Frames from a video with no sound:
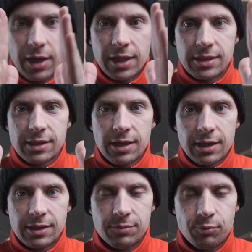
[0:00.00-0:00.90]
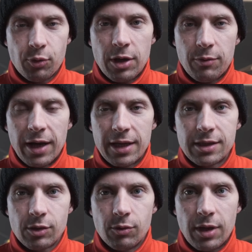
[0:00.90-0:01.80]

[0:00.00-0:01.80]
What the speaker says: It's pretty wide, so